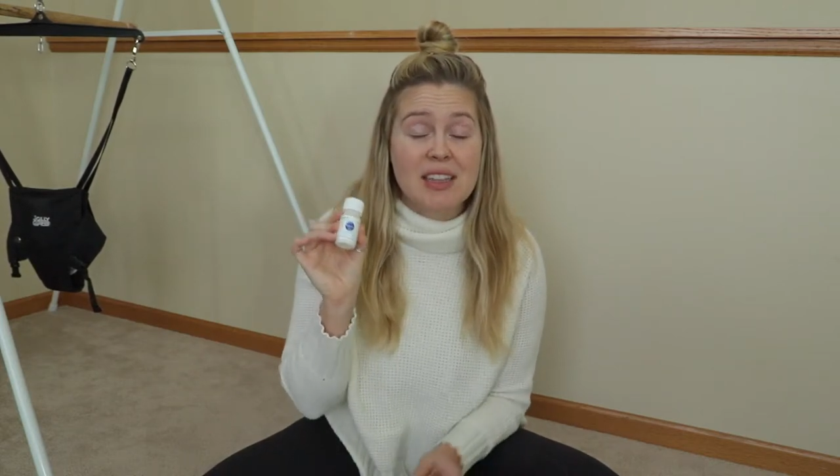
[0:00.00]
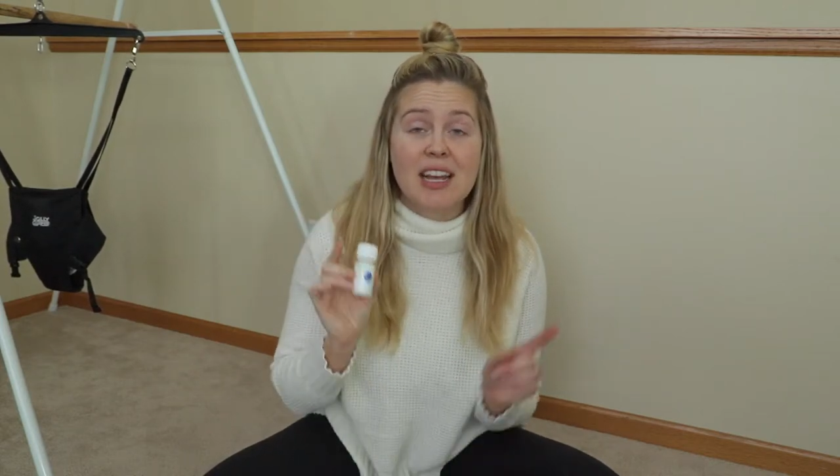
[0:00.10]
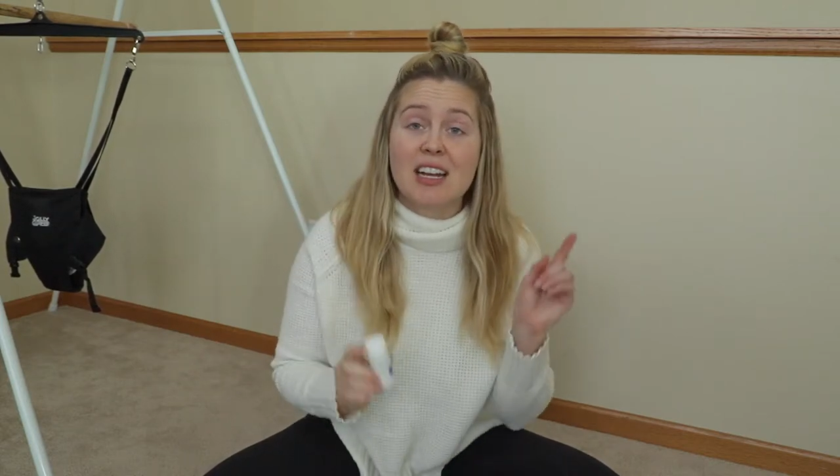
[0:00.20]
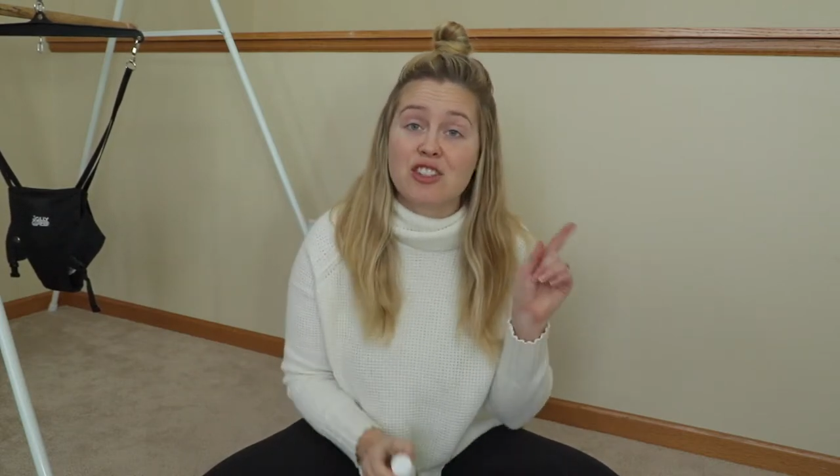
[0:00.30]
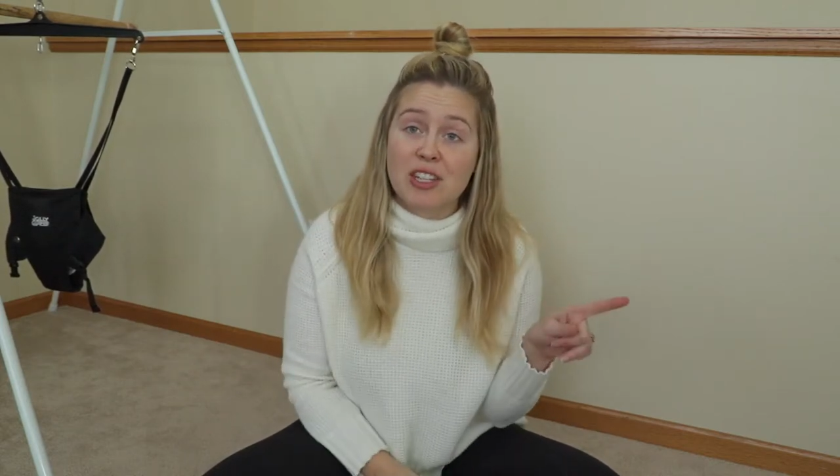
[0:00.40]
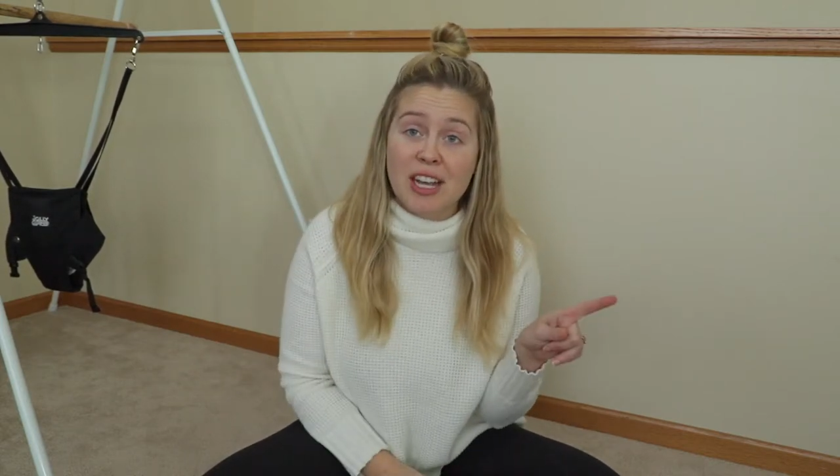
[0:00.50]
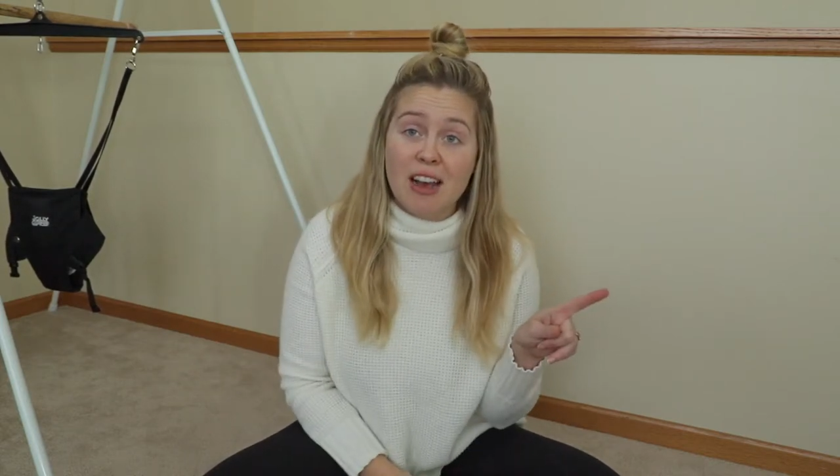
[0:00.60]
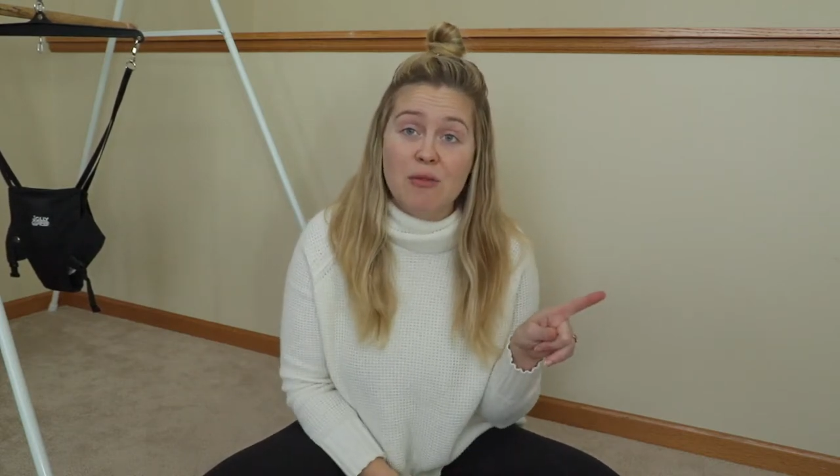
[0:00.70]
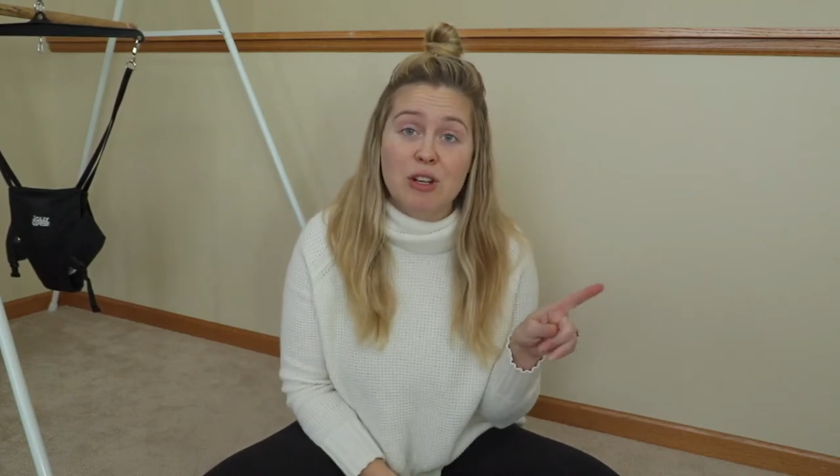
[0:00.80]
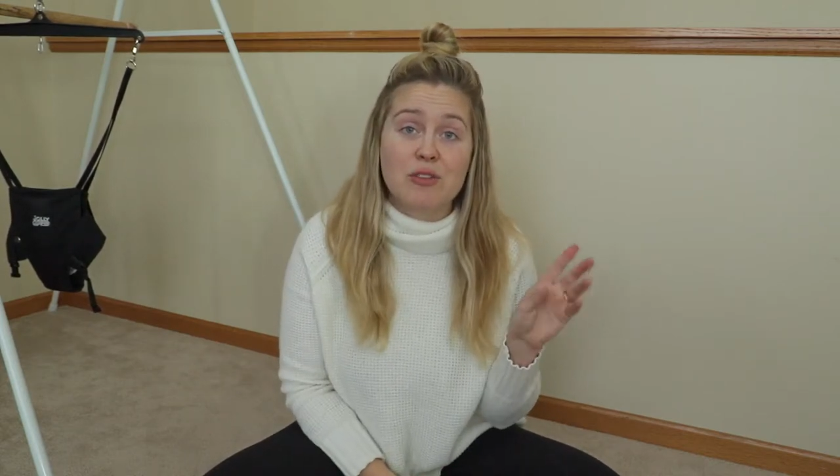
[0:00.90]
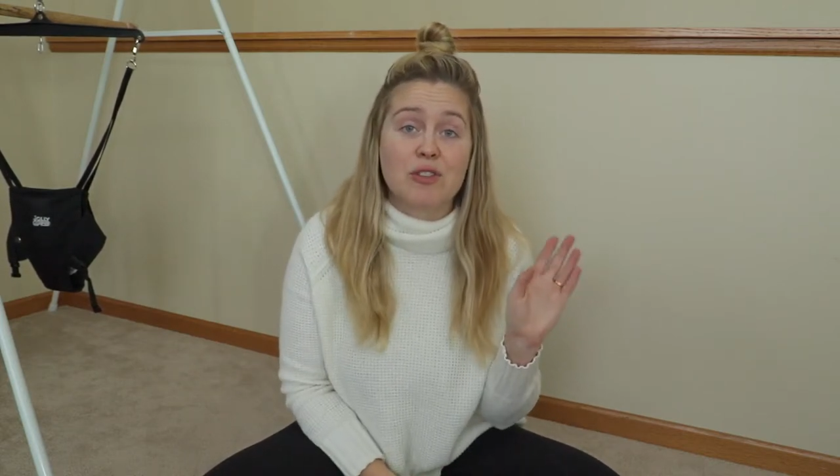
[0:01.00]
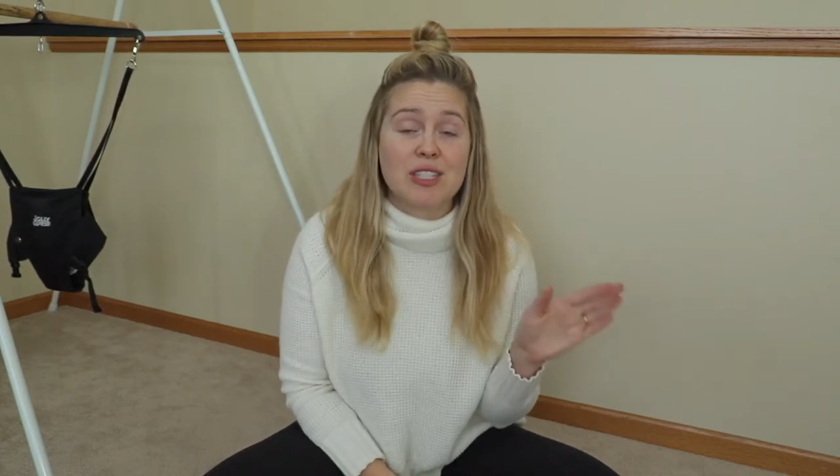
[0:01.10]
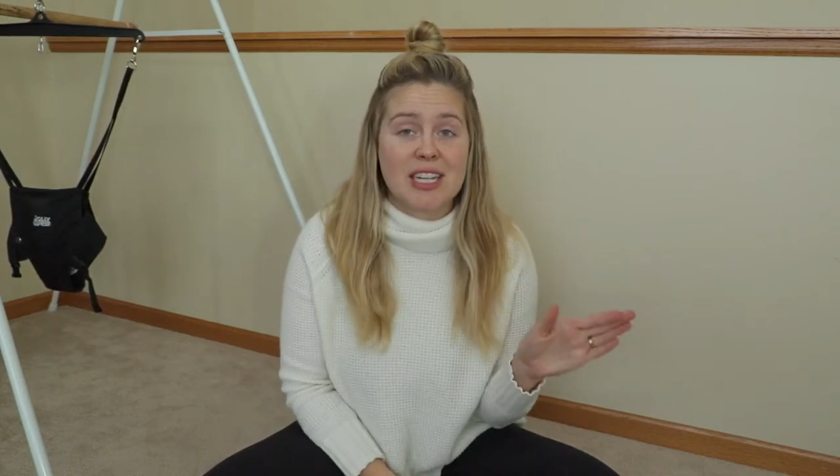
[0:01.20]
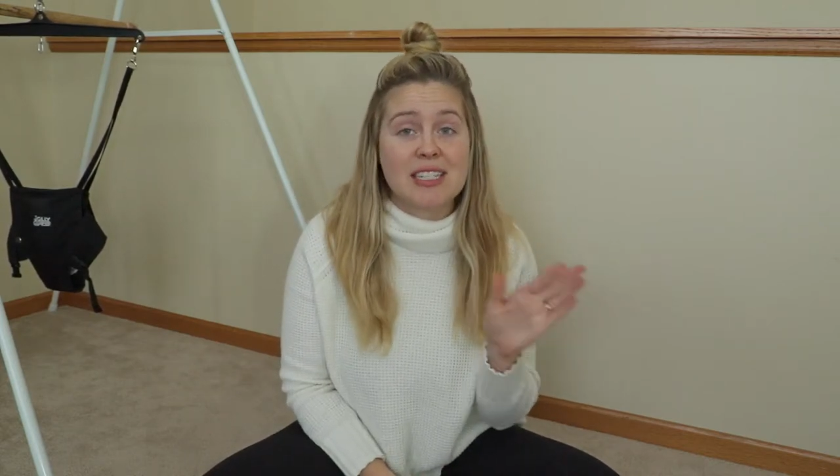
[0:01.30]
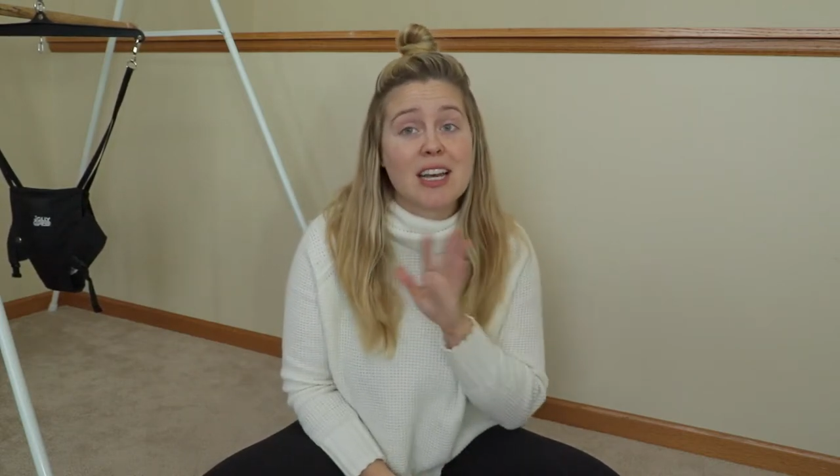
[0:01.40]
They actually have ones for
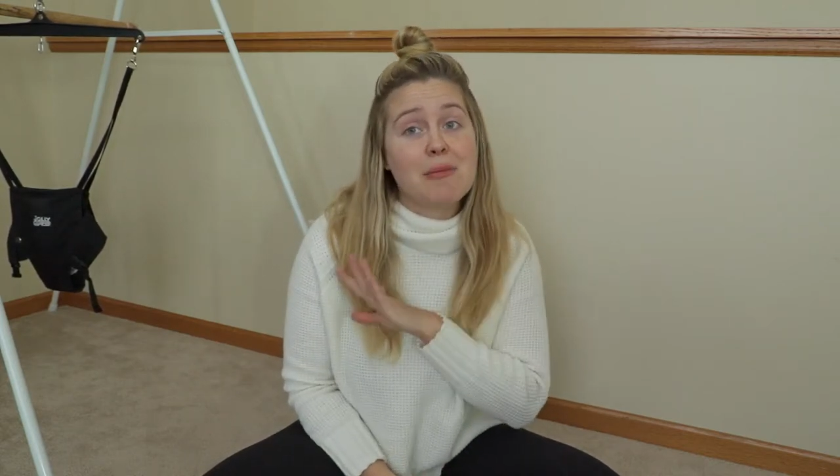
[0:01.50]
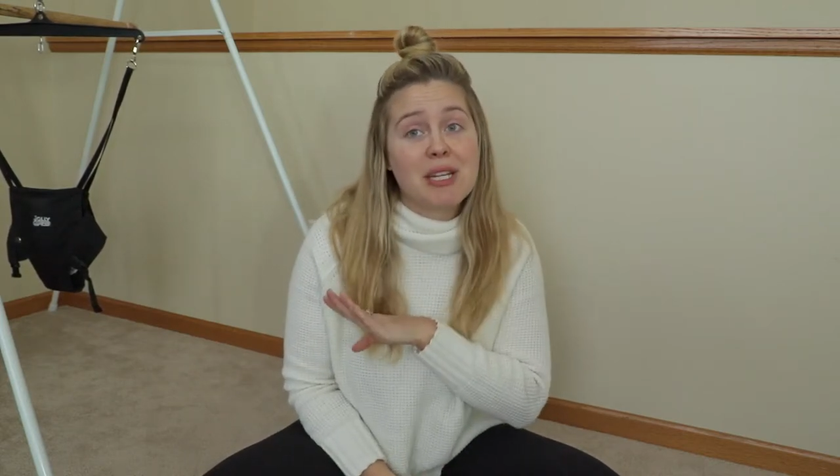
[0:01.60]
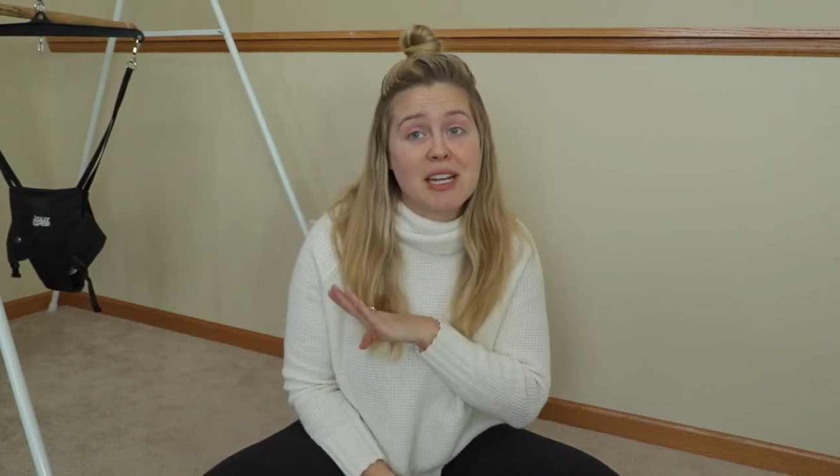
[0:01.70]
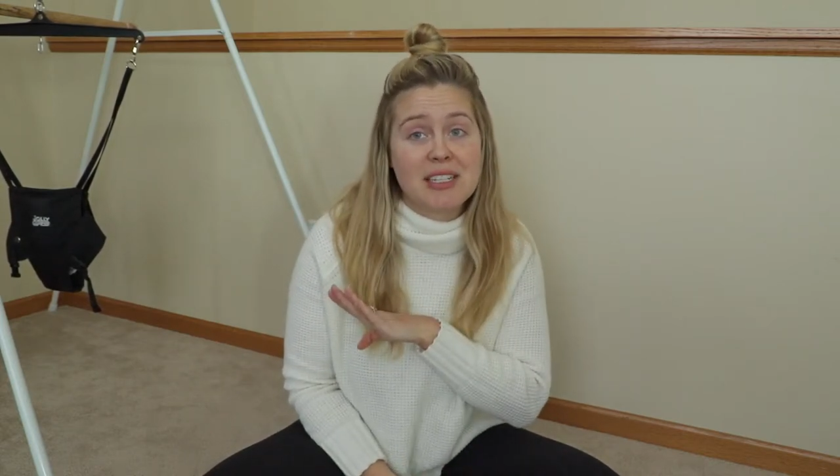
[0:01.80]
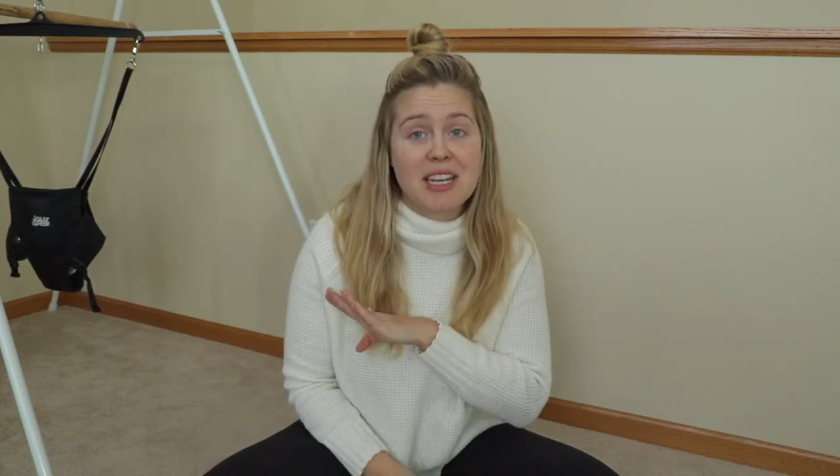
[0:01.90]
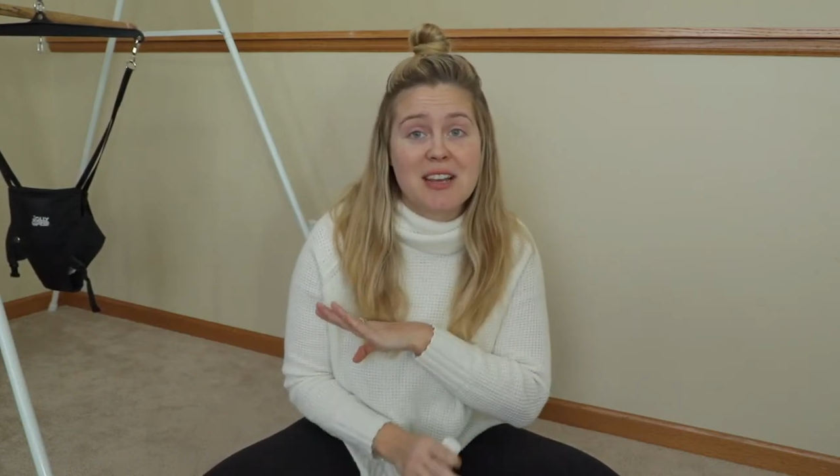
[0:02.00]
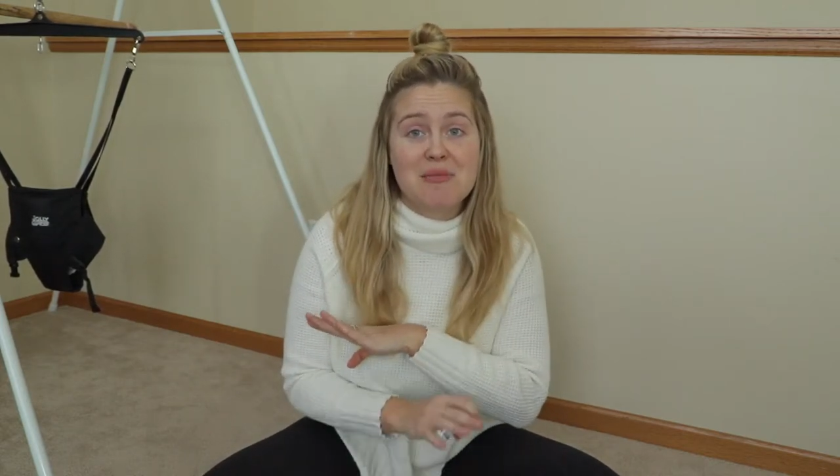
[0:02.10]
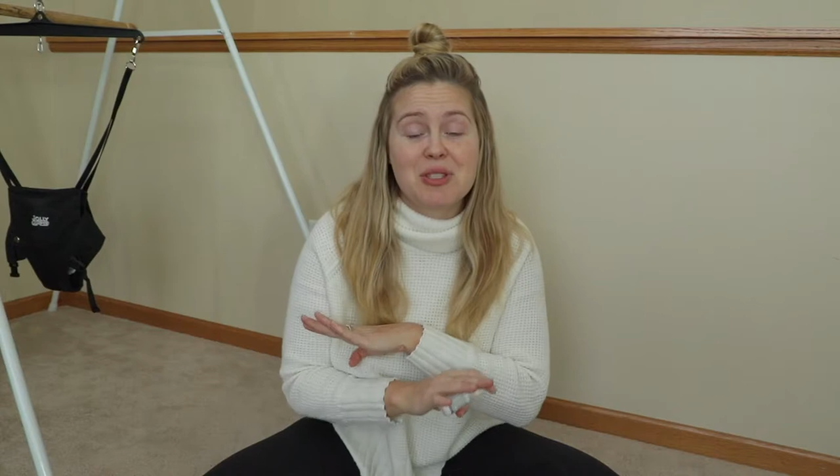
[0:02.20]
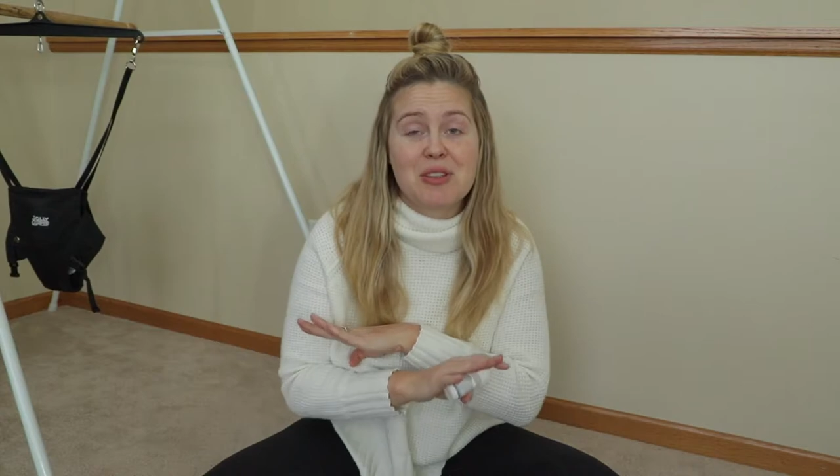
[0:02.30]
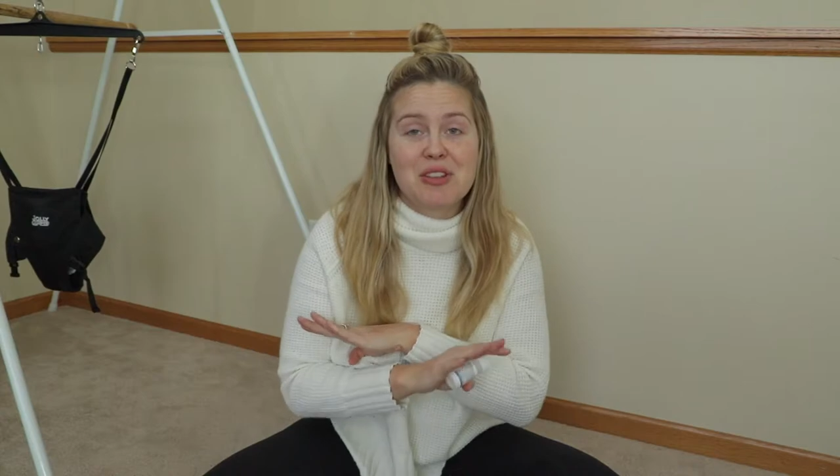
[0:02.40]
daytime and nighttime so